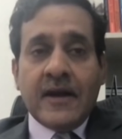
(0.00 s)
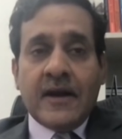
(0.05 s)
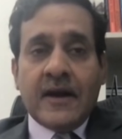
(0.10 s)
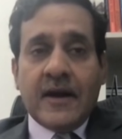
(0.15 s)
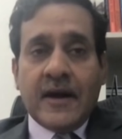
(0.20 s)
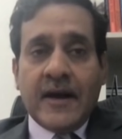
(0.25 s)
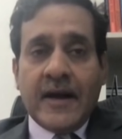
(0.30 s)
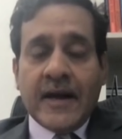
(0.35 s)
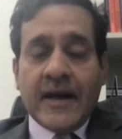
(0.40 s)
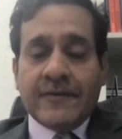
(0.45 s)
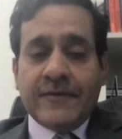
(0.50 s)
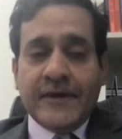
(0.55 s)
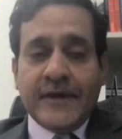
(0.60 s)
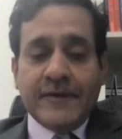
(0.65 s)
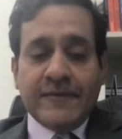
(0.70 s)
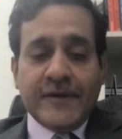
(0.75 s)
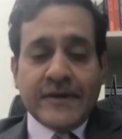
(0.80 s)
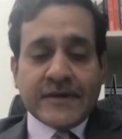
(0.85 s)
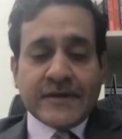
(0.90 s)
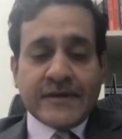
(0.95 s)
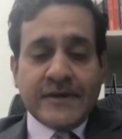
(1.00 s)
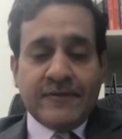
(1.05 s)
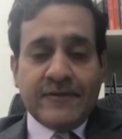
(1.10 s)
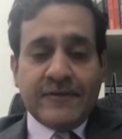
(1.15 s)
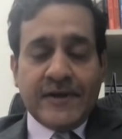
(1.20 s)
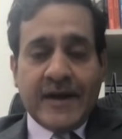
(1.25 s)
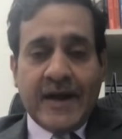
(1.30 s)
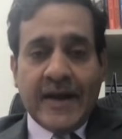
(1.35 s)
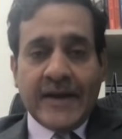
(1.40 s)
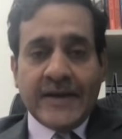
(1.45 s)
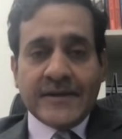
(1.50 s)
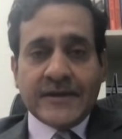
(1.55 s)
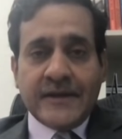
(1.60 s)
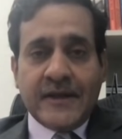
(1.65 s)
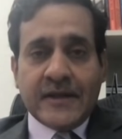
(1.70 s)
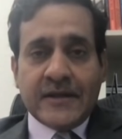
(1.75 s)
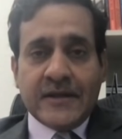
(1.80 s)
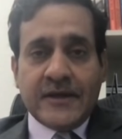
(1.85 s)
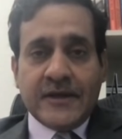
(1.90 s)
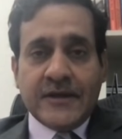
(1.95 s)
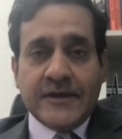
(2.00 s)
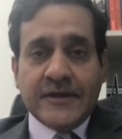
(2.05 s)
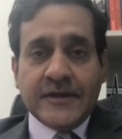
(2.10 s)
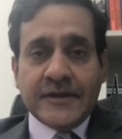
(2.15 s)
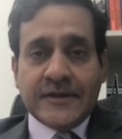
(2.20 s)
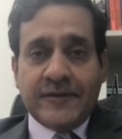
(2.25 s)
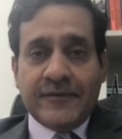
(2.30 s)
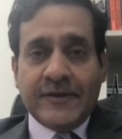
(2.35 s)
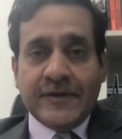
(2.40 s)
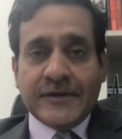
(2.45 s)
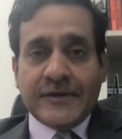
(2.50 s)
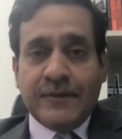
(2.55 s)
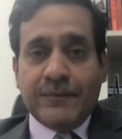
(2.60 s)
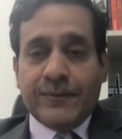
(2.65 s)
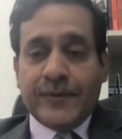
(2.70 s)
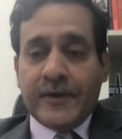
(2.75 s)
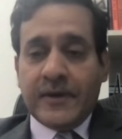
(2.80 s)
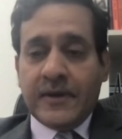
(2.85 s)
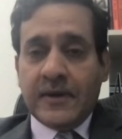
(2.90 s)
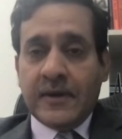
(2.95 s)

equity investing will rise, and the reasons are very simple.